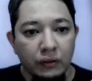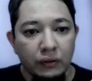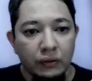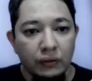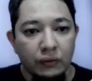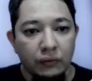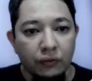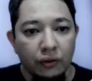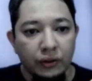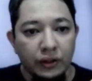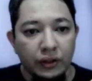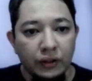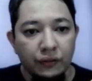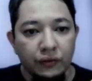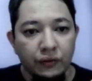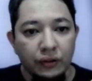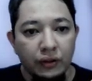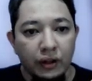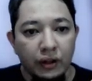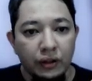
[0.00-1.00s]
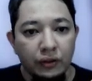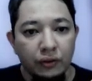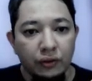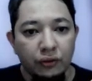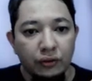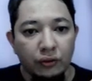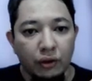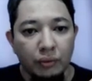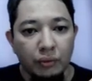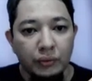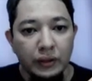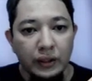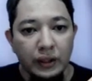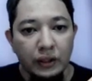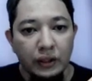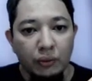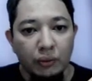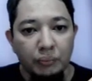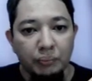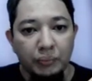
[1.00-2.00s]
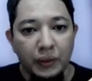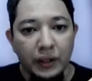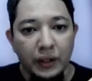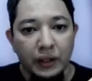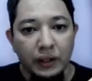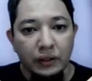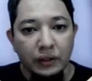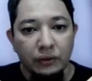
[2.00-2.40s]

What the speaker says: Fossil fuel are used commonly compared